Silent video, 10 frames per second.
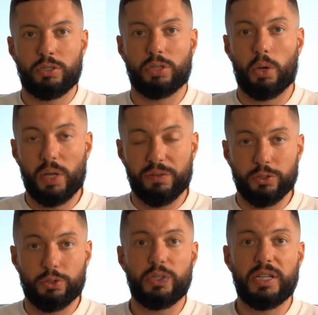So if you
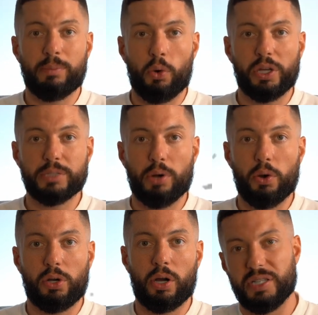do need a mortgage
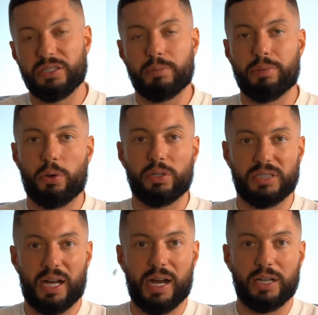broker, these are the brokers
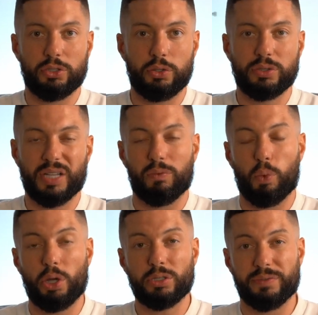that I use. I've
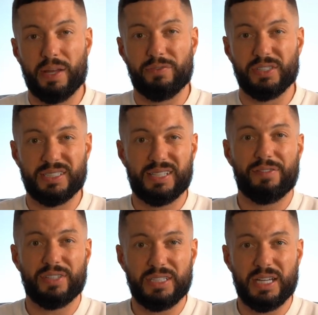worked with them for
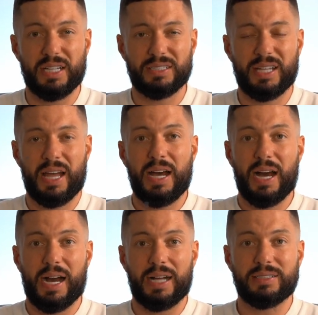7 years
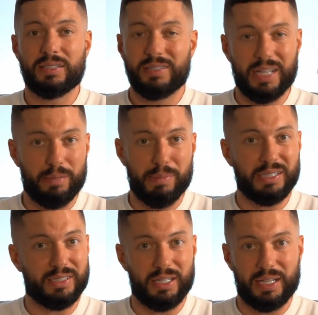and they're the
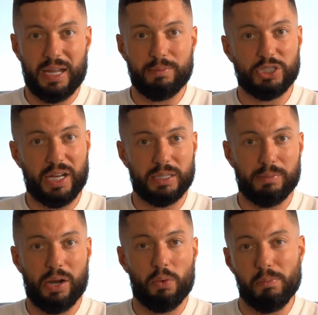best in the game. Check them
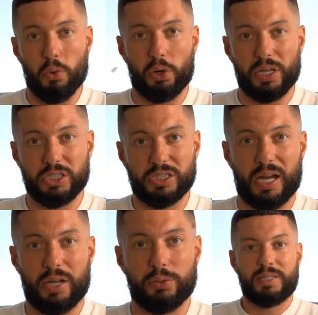out, Mortgage
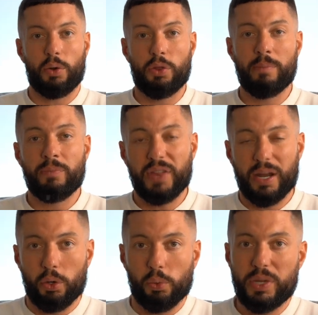Style. Tell them
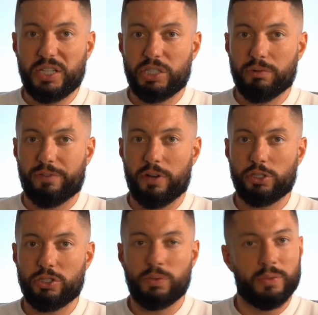that Luigi
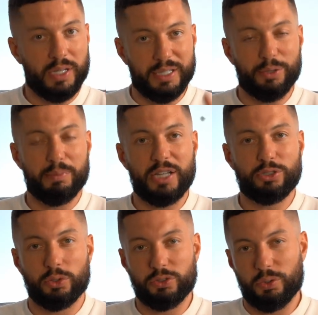referred you and they'll make
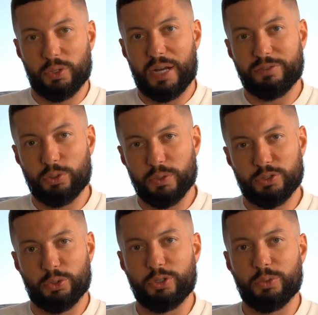sure to look after you and
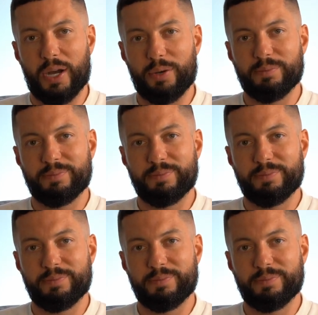sort you out.